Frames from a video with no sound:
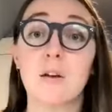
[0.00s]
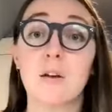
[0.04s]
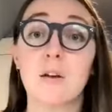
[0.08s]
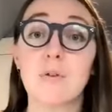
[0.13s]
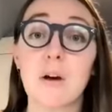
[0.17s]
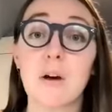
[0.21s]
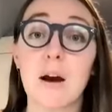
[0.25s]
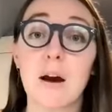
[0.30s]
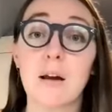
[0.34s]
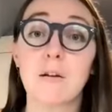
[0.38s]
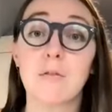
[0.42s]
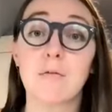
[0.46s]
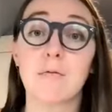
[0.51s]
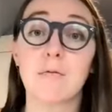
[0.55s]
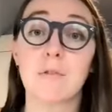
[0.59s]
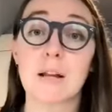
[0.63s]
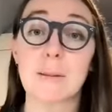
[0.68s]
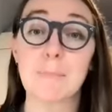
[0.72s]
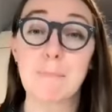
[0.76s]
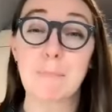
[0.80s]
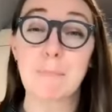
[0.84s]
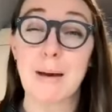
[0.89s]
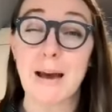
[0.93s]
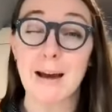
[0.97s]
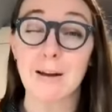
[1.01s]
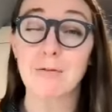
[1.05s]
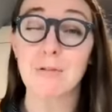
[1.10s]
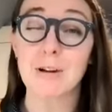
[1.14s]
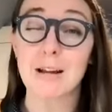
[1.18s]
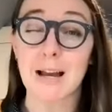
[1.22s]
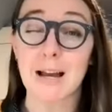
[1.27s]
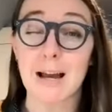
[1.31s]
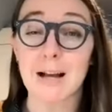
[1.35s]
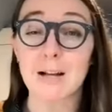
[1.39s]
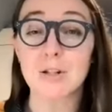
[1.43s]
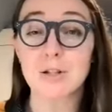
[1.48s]
if you had a re bad
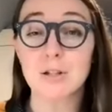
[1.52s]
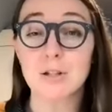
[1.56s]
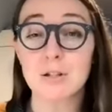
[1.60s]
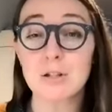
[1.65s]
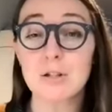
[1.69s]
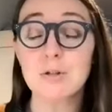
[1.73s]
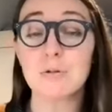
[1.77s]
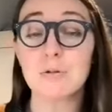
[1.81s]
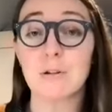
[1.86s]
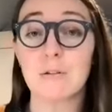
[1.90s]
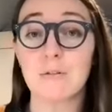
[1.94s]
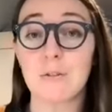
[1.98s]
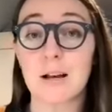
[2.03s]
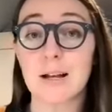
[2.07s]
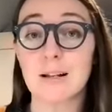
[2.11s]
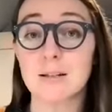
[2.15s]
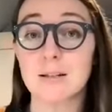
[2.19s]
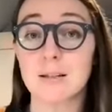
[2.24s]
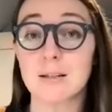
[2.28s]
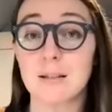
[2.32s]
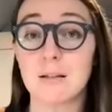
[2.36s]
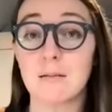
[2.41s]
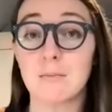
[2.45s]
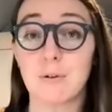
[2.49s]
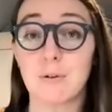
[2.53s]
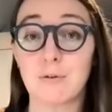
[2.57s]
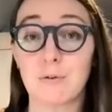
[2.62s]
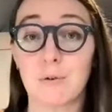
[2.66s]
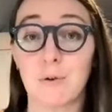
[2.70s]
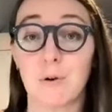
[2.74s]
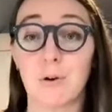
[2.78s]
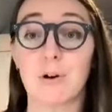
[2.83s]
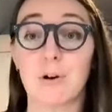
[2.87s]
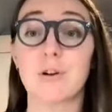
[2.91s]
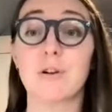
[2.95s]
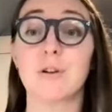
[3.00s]
reaction to a vaccine
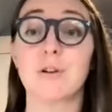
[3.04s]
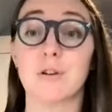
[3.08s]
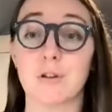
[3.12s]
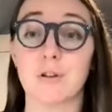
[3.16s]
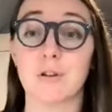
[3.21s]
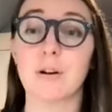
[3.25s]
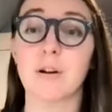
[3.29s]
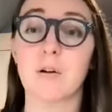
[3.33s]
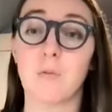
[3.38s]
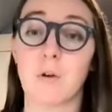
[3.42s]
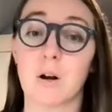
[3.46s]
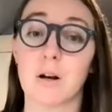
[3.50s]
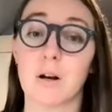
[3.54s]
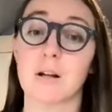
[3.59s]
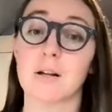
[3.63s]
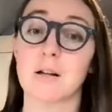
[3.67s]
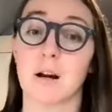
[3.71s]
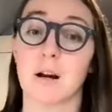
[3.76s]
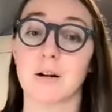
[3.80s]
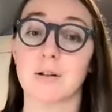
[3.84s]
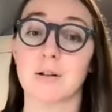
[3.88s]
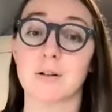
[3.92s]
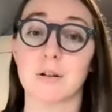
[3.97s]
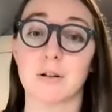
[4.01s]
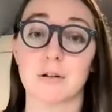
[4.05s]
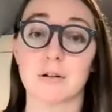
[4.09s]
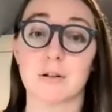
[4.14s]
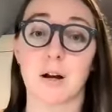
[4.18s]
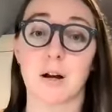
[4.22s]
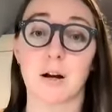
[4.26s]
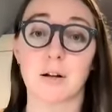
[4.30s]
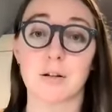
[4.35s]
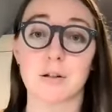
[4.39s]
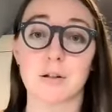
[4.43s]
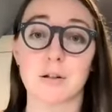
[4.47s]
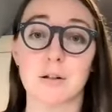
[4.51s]
before, you're going to want to talk to your
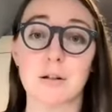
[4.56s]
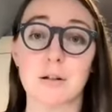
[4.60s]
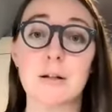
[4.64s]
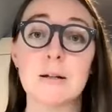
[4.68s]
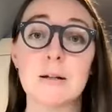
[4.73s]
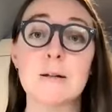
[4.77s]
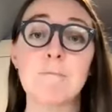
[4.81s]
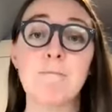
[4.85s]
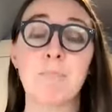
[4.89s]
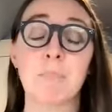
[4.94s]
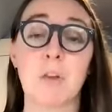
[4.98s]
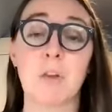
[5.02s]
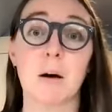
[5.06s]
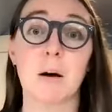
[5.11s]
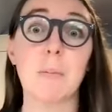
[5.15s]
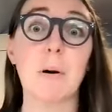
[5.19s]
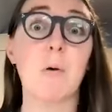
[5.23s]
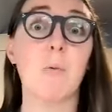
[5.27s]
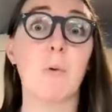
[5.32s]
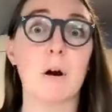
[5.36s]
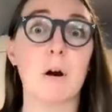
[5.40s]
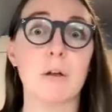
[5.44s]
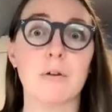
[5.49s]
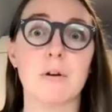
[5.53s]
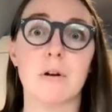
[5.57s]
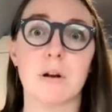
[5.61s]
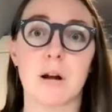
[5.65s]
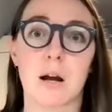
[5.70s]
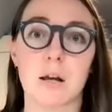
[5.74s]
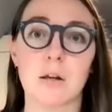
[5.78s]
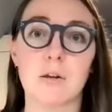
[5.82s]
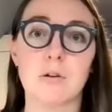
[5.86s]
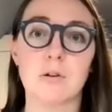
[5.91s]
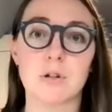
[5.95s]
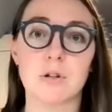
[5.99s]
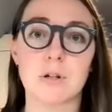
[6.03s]
doctor about whether or
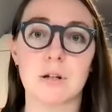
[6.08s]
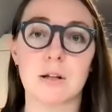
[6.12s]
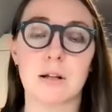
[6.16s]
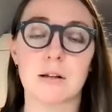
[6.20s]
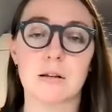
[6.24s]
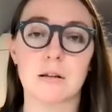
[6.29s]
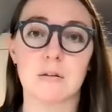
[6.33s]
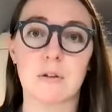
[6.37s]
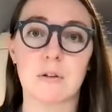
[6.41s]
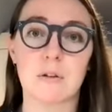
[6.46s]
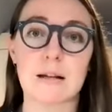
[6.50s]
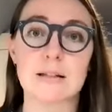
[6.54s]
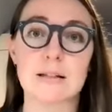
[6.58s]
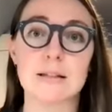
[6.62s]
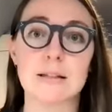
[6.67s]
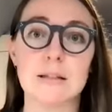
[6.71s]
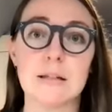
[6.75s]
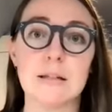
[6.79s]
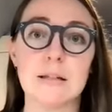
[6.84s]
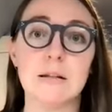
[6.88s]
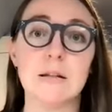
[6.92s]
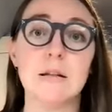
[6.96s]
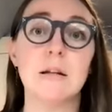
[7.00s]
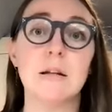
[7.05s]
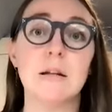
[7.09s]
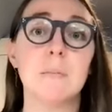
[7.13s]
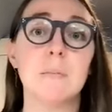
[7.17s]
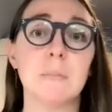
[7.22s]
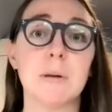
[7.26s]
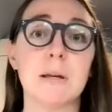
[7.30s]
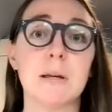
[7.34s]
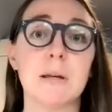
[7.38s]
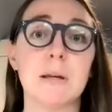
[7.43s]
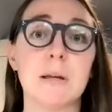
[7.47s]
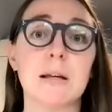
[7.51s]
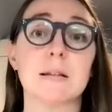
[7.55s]
not you should get the vaccine
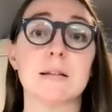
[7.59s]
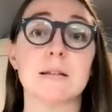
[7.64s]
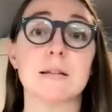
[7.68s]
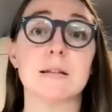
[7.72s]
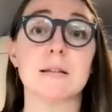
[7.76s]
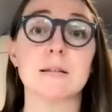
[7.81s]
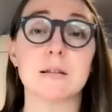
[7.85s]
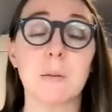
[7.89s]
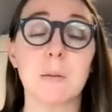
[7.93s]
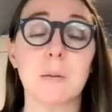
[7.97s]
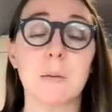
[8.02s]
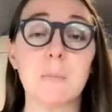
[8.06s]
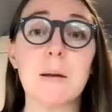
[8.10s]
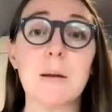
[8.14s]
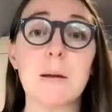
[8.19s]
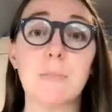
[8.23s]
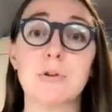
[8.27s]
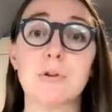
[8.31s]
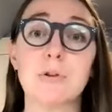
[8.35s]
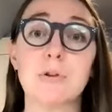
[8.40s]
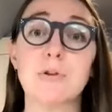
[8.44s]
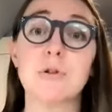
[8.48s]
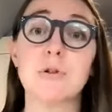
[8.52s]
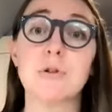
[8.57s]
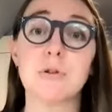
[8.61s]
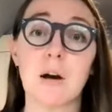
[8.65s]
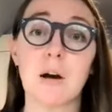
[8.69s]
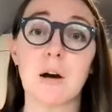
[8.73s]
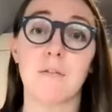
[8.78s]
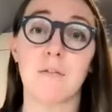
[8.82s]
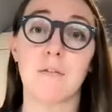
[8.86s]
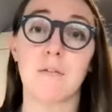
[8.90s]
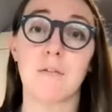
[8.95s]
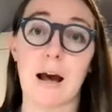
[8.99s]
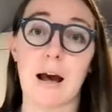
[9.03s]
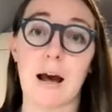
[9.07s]
because some people do
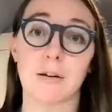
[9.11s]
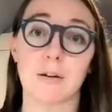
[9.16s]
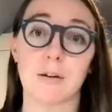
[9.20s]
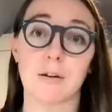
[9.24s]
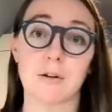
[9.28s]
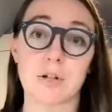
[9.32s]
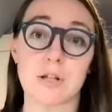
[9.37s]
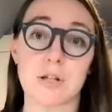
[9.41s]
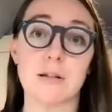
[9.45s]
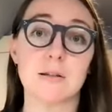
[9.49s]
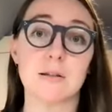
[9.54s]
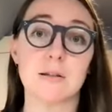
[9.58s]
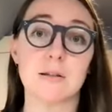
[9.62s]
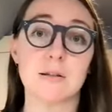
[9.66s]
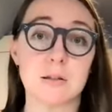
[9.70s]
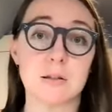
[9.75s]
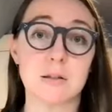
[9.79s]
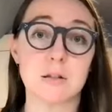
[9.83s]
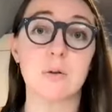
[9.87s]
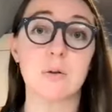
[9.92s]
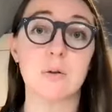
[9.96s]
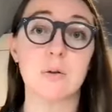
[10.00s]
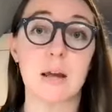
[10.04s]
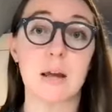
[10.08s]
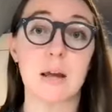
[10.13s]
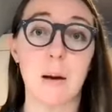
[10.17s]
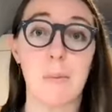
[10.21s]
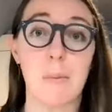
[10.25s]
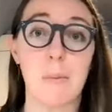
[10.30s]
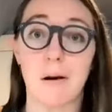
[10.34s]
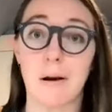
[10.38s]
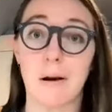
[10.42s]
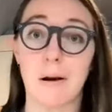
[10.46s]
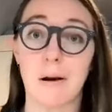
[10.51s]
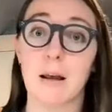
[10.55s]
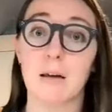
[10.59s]
have allergies to the
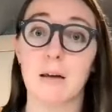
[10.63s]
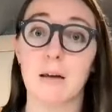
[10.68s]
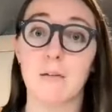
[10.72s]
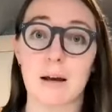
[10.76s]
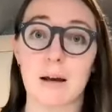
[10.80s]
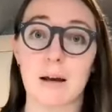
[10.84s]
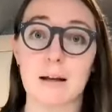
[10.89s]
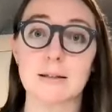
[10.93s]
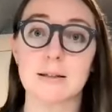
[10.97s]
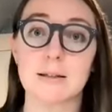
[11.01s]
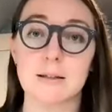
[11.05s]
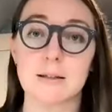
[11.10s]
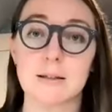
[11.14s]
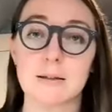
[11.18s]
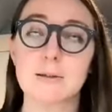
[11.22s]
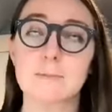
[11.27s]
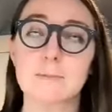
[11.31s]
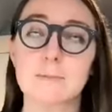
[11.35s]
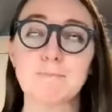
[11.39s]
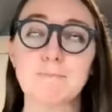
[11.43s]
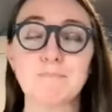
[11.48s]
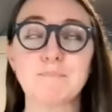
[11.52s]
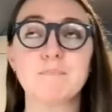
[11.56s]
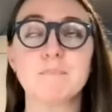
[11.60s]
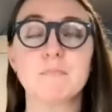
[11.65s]
mRNA vaccines.